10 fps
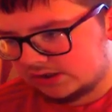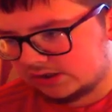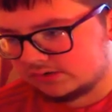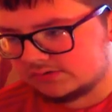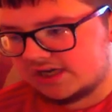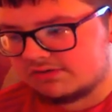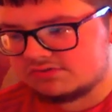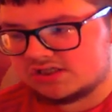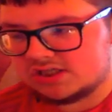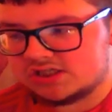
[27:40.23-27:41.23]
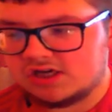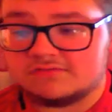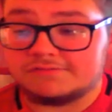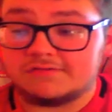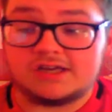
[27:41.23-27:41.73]
Daniel James has
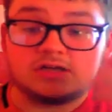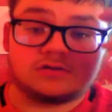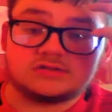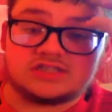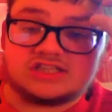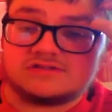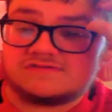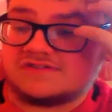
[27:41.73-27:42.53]
scored 3 goals in his